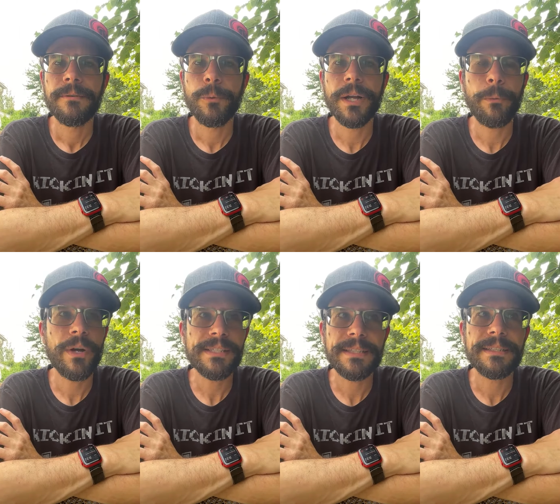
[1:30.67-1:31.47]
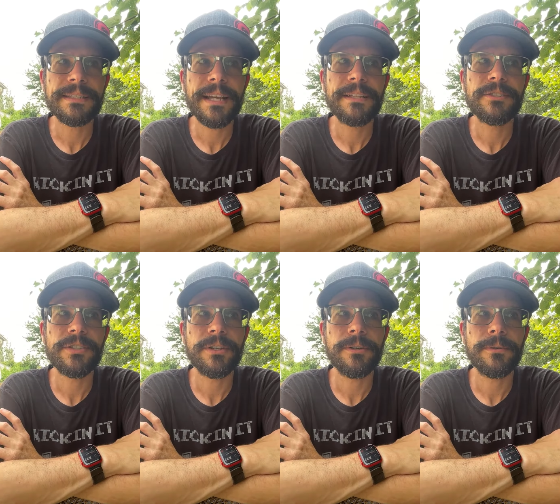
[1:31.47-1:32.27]
When I was in the States,
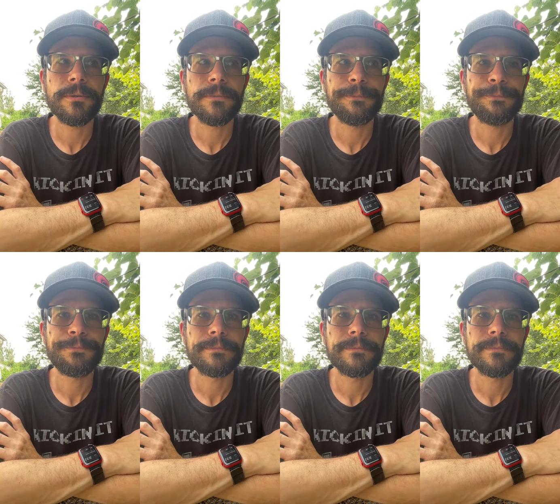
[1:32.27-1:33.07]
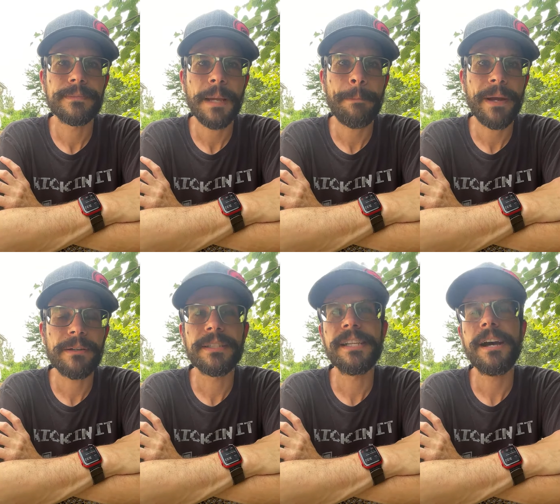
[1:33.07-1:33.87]
though,
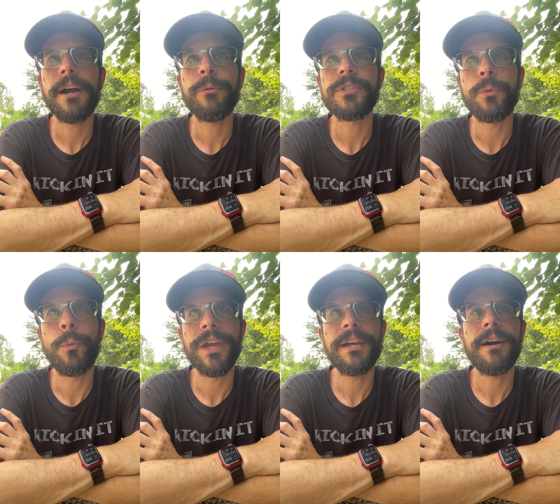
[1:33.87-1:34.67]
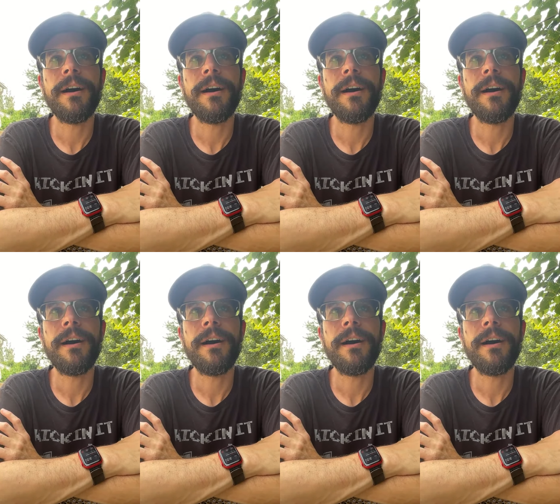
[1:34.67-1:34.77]
apparently I was a week